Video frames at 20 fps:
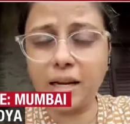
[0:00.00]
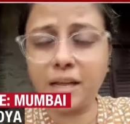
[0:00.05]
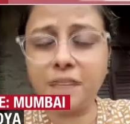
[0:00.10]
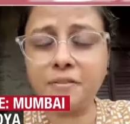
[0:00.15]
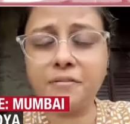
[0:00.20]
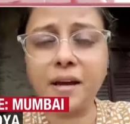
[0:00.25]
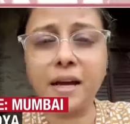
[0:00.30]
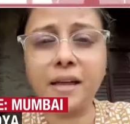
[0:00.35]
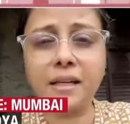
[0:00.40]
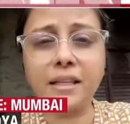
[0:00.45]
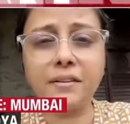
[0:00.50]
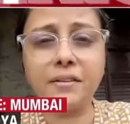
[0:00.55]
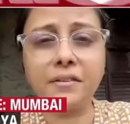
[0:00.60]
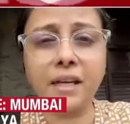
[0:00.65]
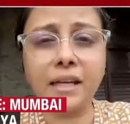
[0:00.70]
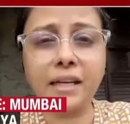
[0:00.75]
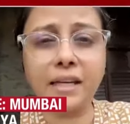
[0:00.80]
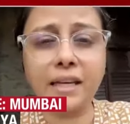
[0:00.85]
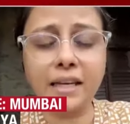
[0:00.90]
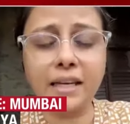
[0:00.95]
In fact, they
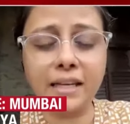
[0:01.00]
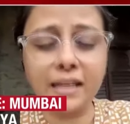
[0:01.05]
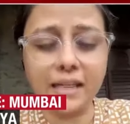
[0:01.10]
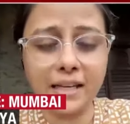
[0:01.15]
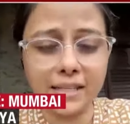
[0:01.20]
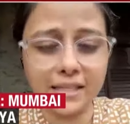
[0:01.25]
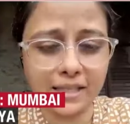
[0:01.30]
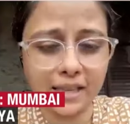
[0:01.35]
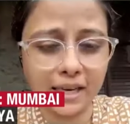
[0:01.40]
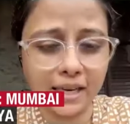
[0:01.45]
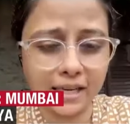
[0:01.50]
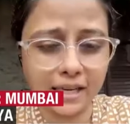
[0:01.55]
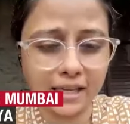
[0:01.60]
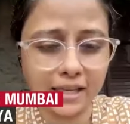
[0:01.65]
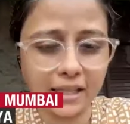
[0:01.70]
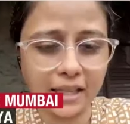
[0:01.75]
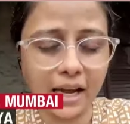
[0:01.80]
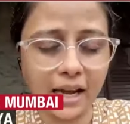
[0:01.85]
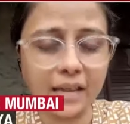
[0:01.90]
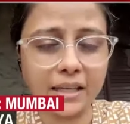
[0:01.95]
very clearly state
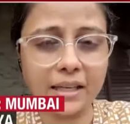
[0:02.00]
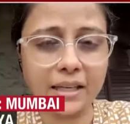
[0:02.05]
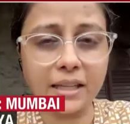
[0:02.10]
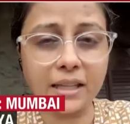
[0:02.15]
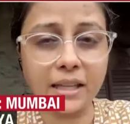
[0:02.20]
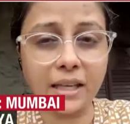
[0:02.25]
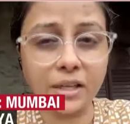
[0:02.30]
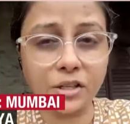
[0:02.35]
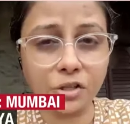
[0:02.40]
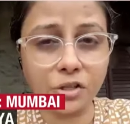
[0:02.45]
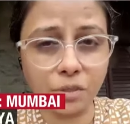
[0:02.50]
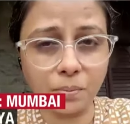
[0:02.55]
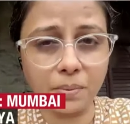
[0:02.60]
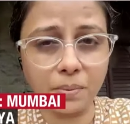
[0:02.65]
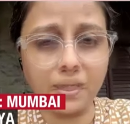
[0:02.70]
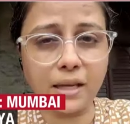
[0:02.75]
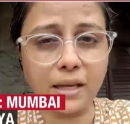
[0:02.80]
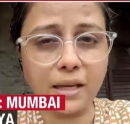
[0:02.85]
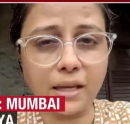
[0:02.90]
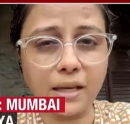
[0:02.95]
that there should
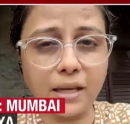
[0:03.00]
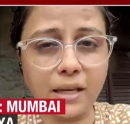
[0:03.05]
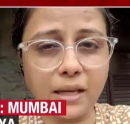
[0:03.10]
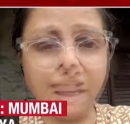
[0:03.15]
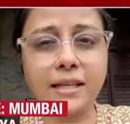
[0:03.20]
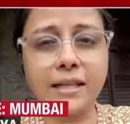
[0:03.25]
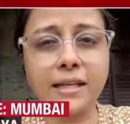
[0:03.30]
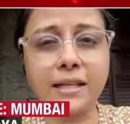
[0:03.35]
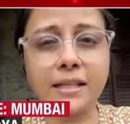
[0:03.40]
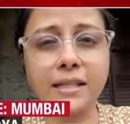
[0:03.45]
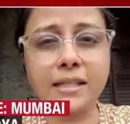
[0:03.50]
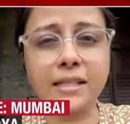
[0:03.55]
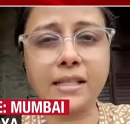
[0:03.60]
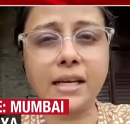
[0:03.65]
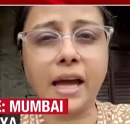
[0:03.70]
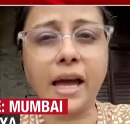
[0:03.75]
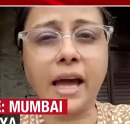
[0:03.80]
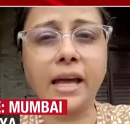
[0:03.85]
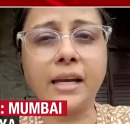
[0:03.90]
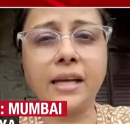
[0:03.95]
be a lesson learned
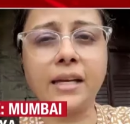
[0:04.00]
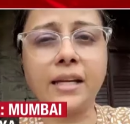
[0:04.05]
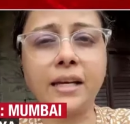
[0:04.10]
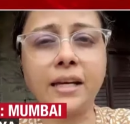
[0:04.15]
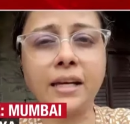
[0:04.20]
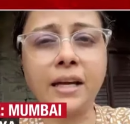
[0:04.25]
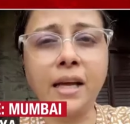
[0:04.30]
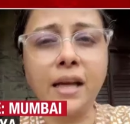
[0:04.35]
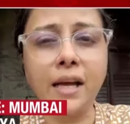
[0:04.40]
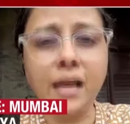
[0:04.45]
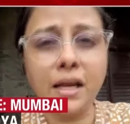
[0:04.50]
and uh,